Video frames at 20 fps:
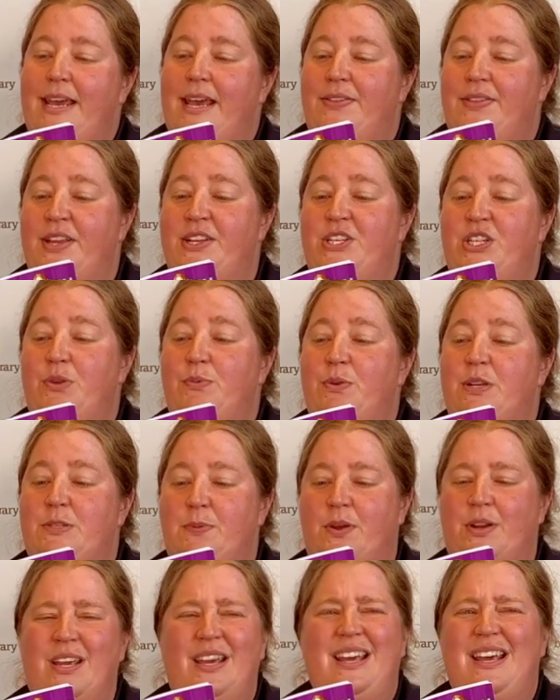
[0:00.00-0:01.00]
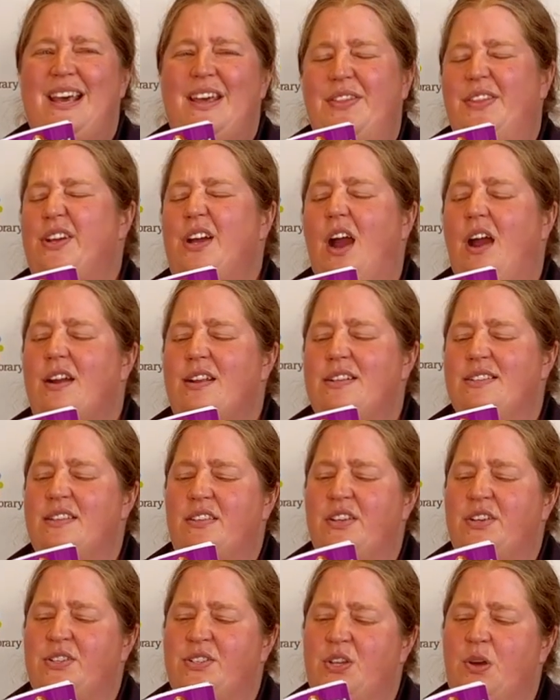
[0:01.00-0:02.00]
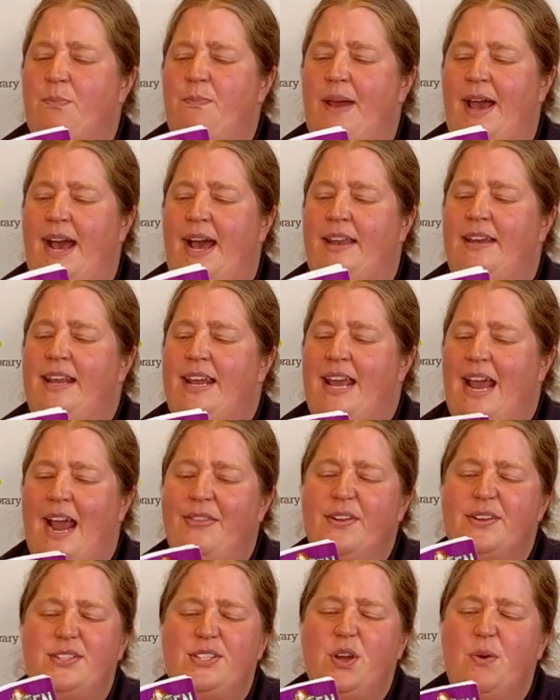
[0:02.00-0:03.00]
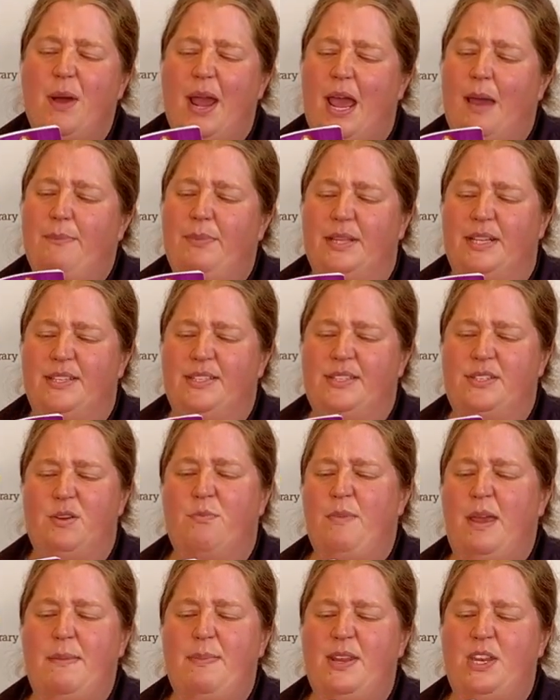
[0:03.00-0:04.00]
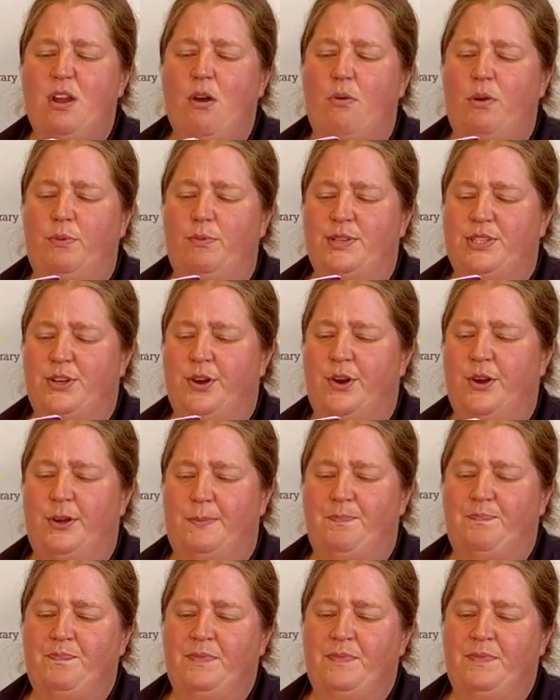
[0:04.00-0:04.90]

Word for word: Then she whispered, The car doesn't look so bad, and there's no ambulance, so maybe no one was hurt.